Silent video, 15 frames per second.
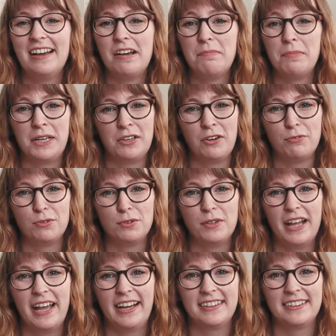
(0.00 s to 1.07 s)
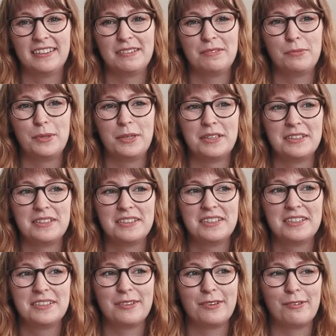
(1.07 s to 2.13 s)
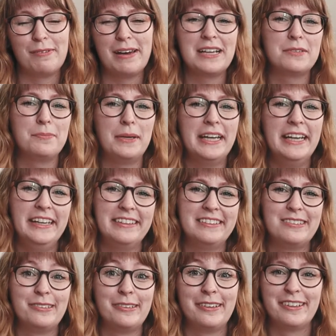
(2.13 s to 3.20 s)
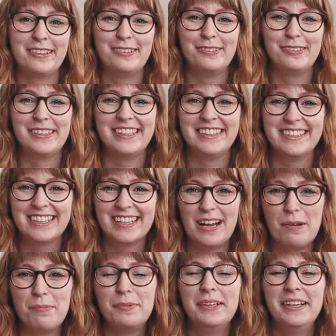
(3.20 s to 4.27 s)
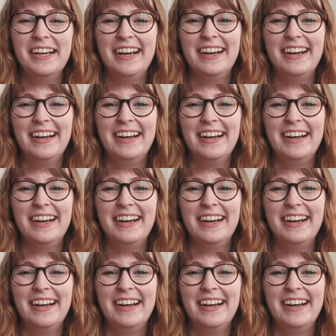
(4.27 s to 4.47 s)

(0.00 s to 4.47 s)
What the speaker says: my novel and wouldn't sort of let me into the cool kids club.